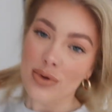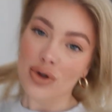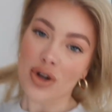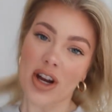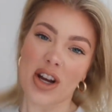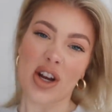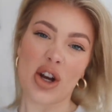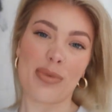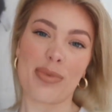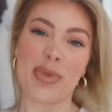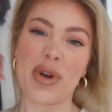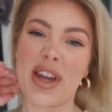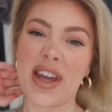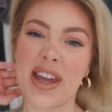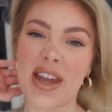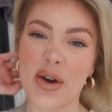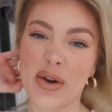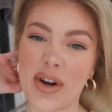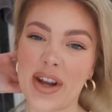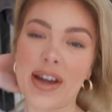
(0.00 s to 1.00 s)
trying to not put
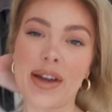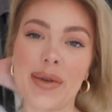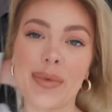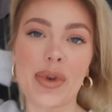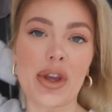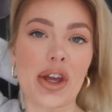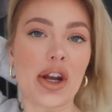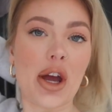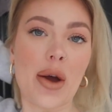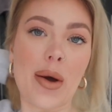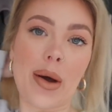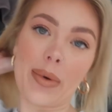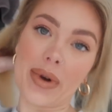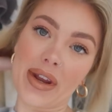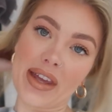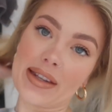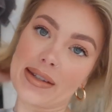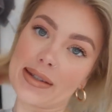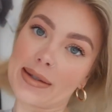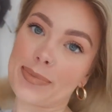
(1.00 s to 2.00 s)
heat on it, you know how it
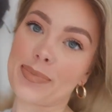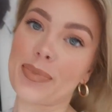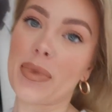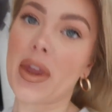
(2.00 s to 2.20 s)
is.